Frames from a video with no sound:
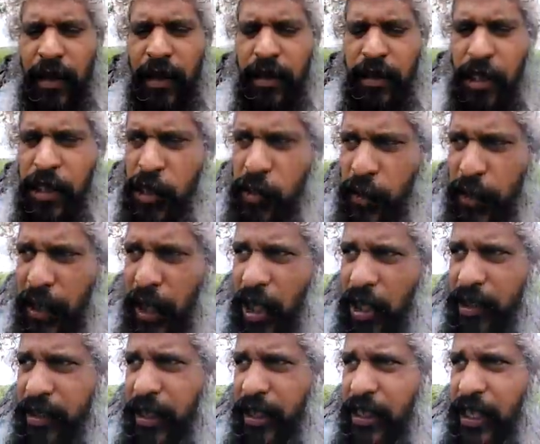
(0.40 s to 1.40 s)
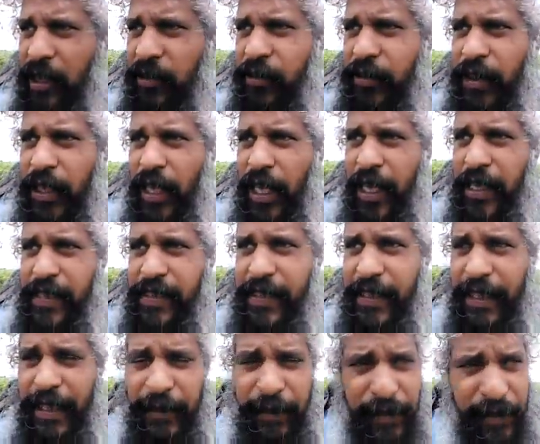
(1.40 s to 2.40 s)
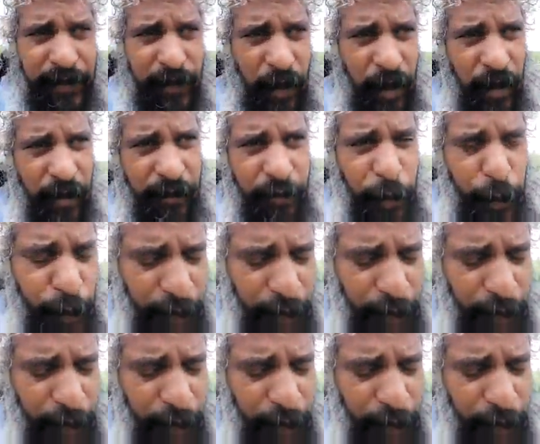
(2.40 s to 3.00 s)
since we got cut off in the last tape for a few